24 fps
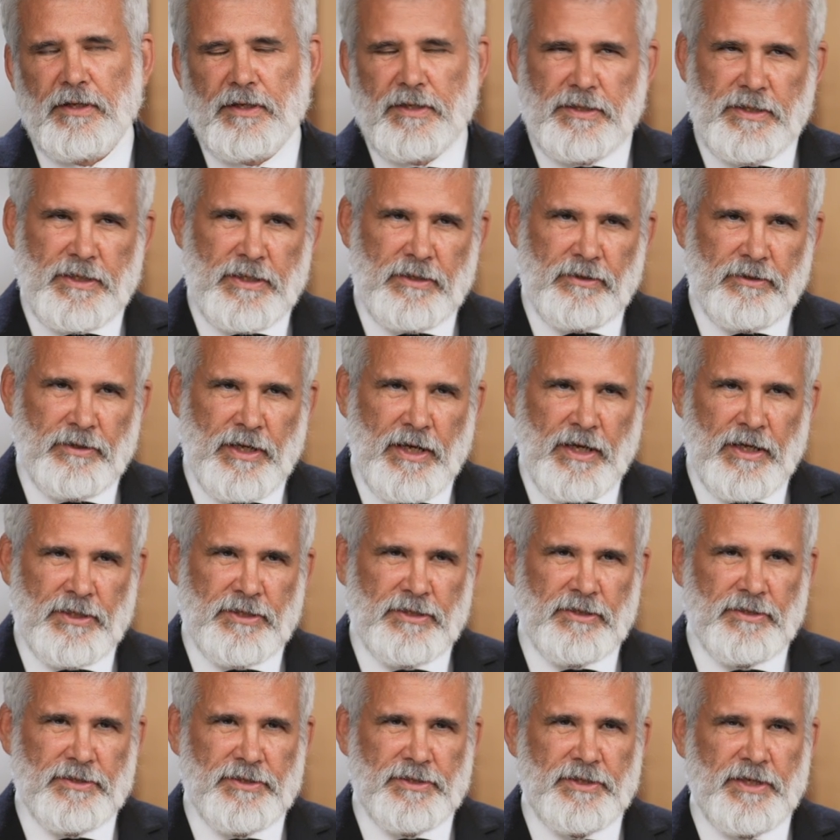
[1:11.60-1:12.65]
the
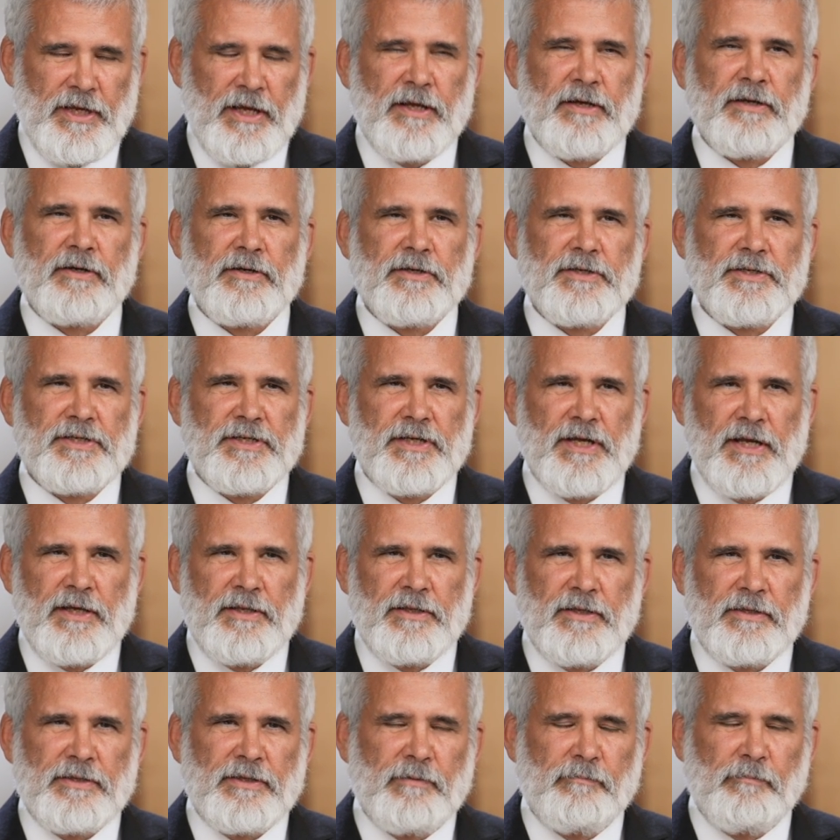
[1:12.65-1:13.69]
international standards say
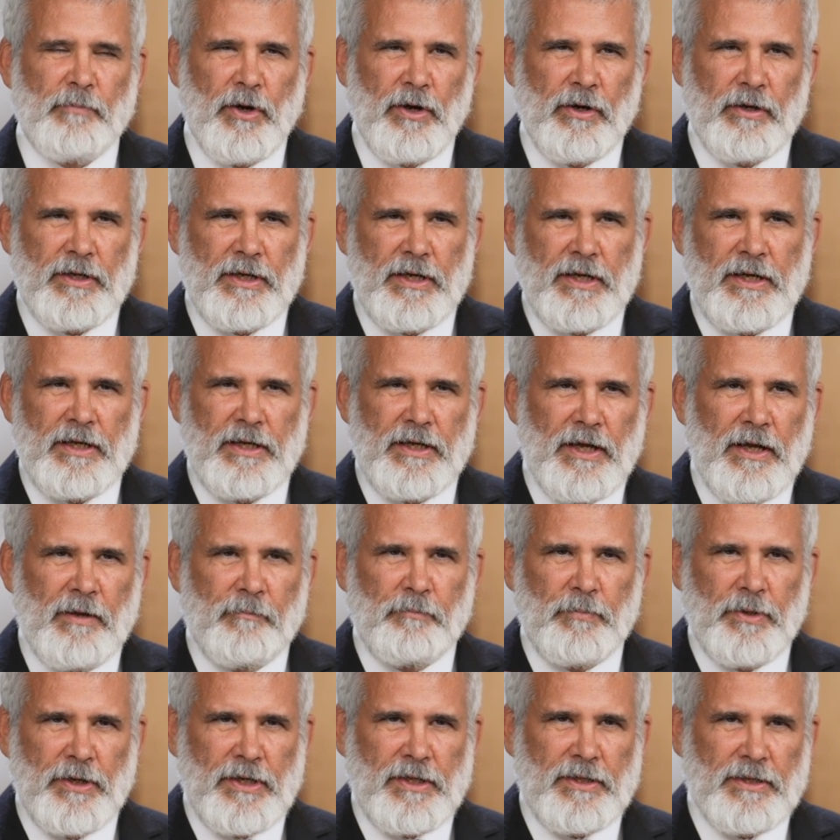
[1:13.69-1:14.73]
that the marketing
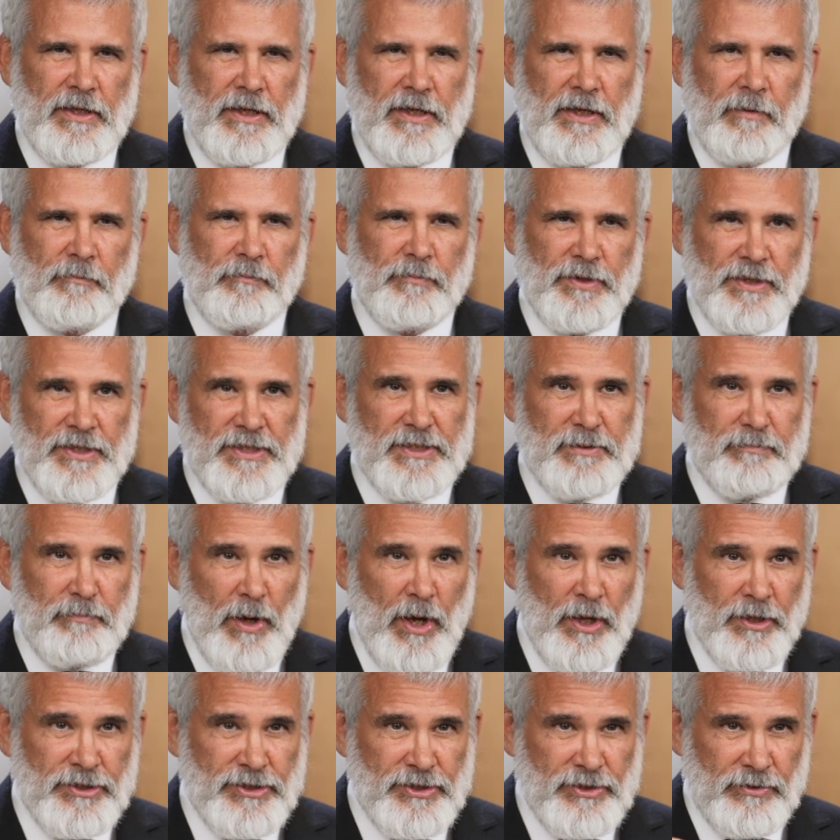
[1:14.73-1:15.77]
company, the, comp the
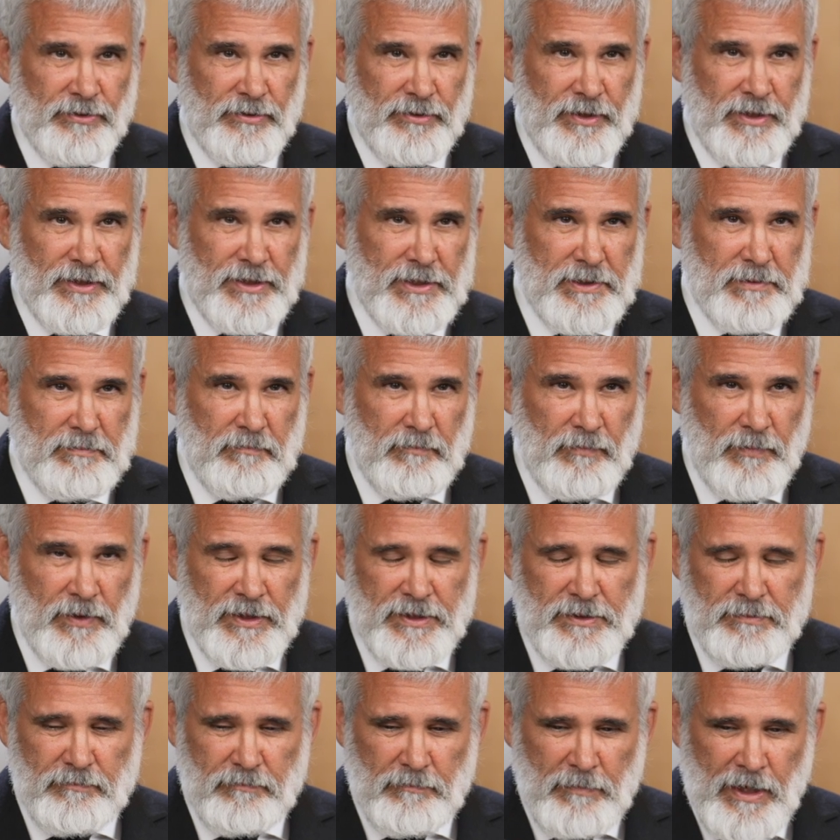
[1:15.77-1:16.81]
sponsor that's
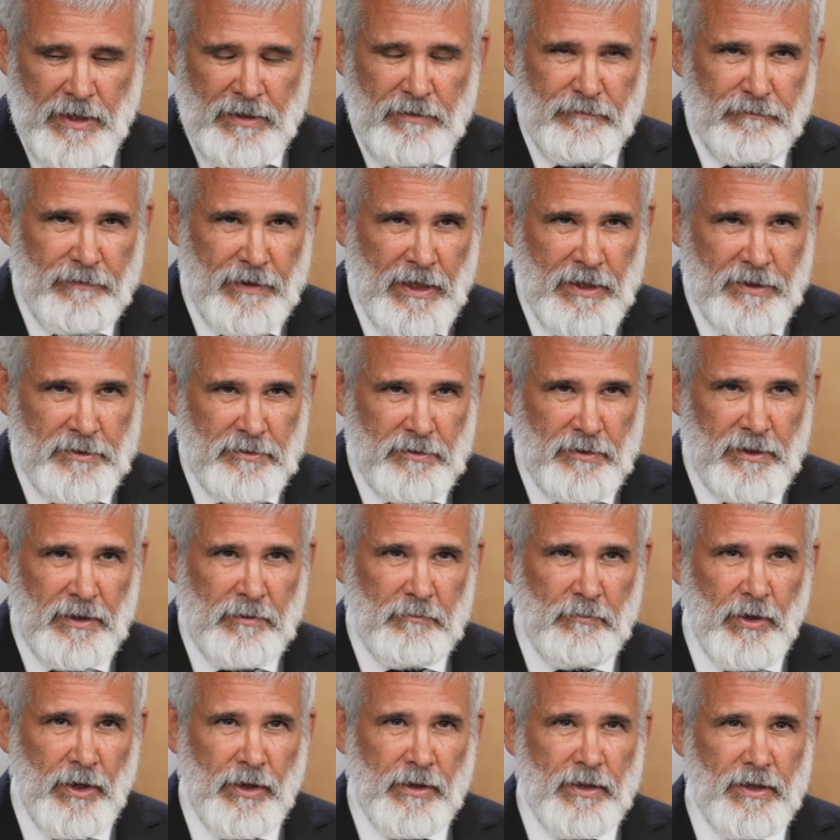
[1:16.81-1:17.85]
that's manufacturing
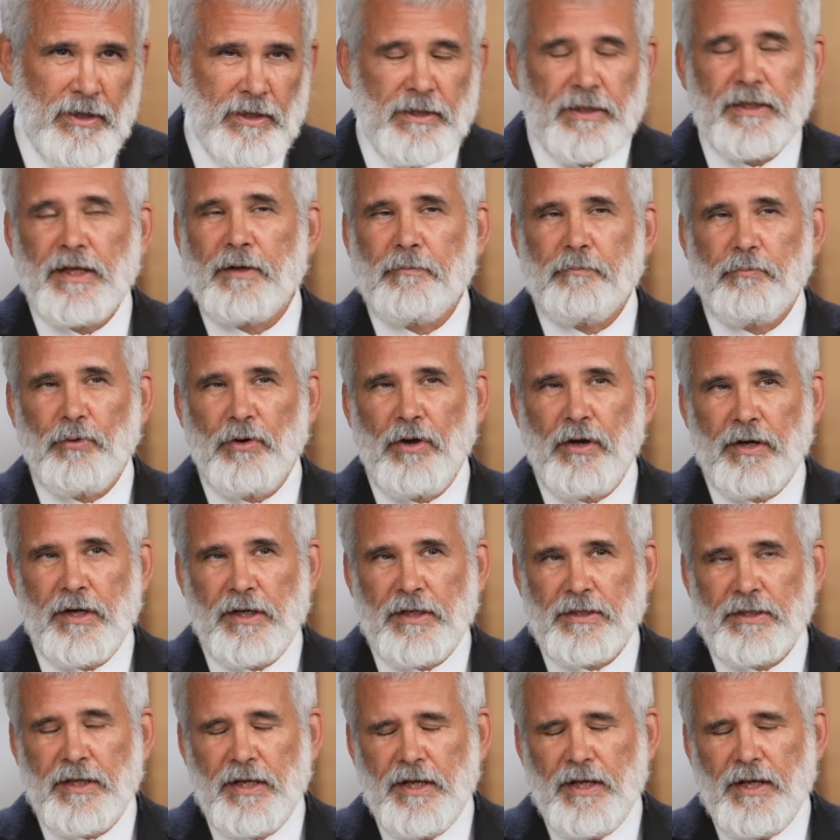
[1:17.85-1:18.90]
and marketing that
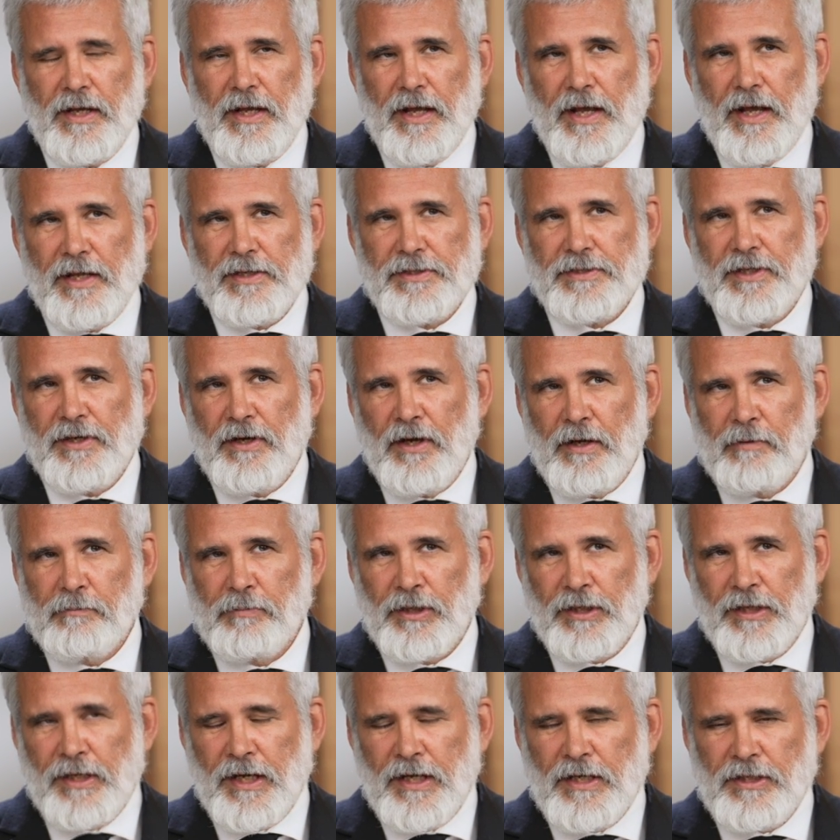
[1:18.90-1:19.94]
product, has an
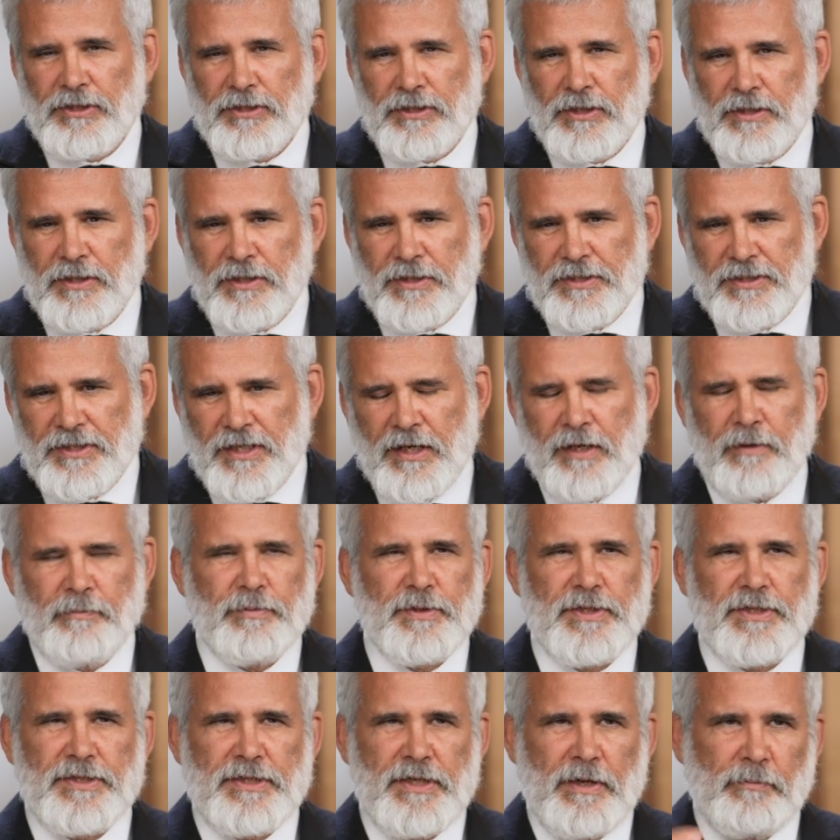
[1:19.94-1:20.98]
obligation to set up
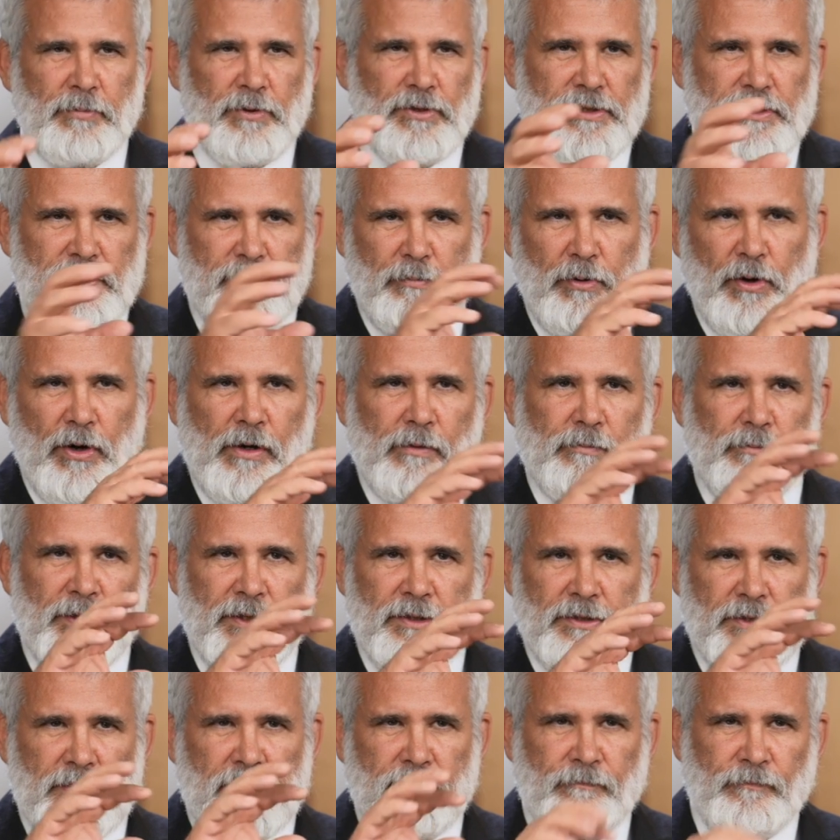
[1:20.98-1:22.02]
a separate department